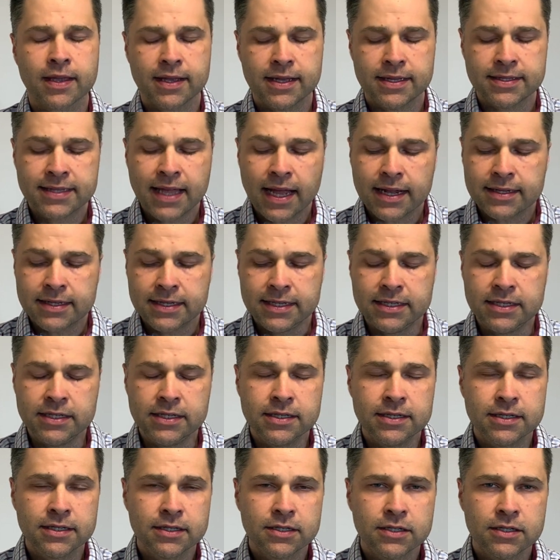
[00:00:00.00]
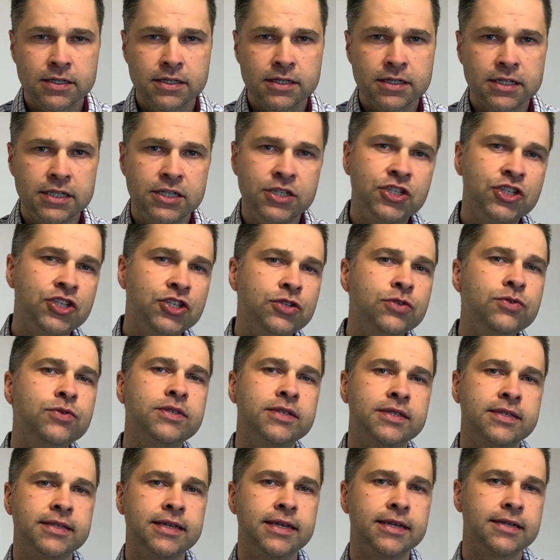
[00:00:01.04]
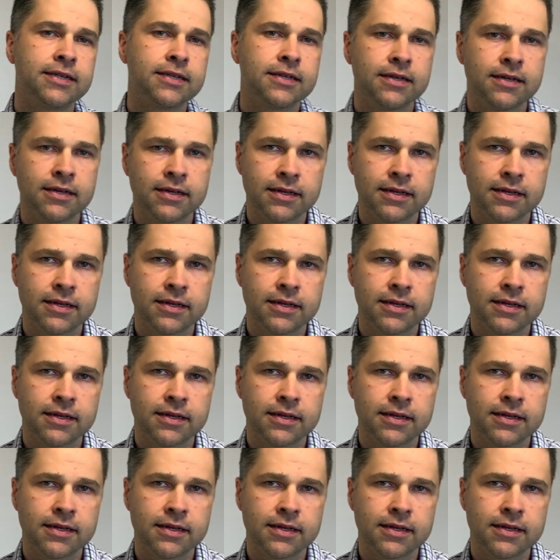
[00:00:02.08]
is that he chooses it.